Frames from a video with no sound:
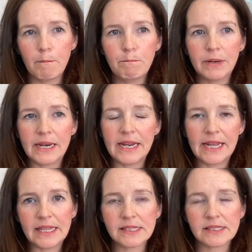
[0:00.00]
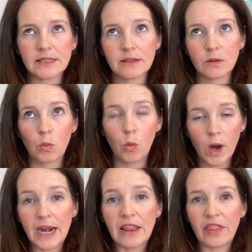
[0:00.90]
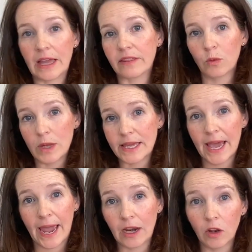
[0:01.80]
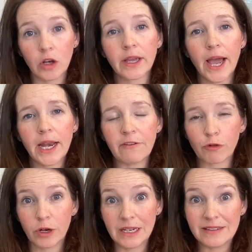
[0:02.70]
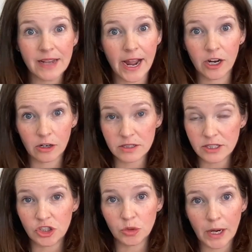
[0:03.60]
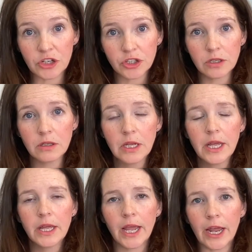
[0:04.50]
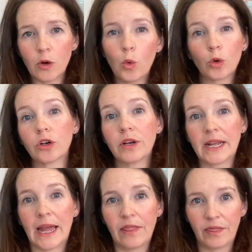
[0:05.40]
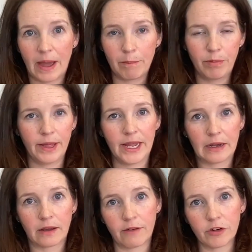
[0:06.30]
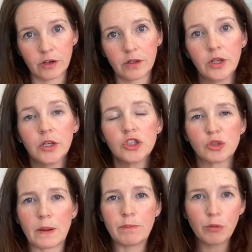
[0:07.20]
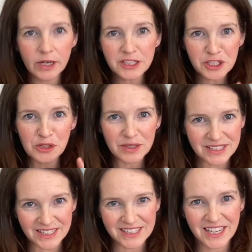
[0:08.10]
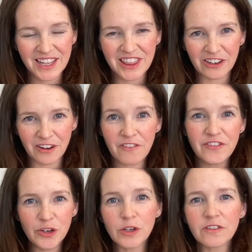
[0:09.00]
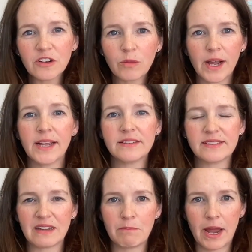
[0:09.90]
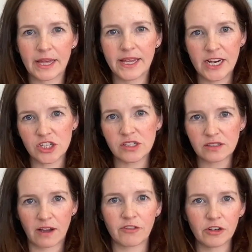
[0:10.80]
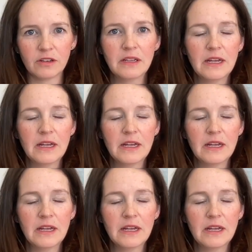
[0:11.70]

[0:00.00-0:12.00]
but it is one thing that we can look at if we're in a dire situation in order to get that plan covered. So my point to you is this: there are a few different ways to get medications covered.